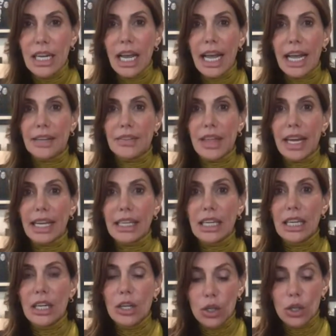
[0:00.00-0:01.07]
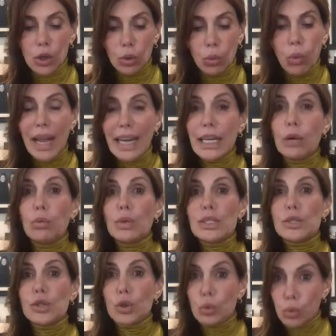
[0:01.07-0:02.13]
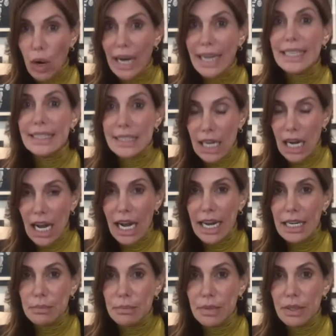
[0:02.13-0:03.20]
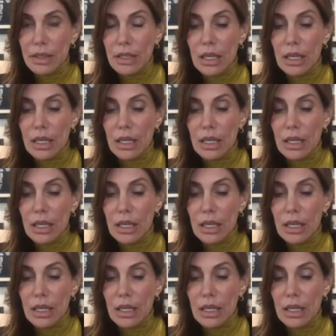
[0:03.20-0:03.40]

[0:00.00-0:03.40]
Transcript: and that when it was the right time,